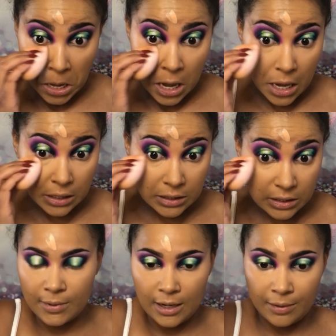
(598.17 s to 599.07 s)
it's,
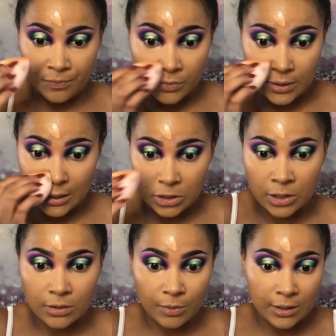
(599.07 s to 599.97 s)
yeah, that's
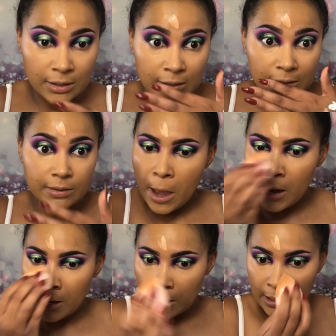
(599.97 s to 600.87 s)
just what it is.
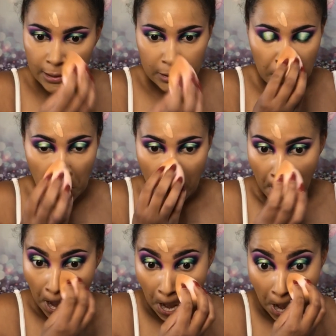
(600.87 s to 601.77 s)
And
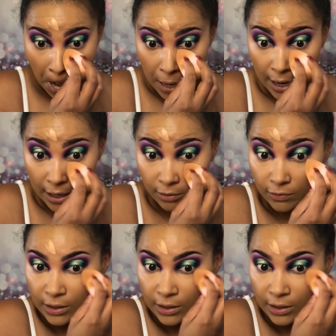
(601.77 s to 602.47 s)
I don't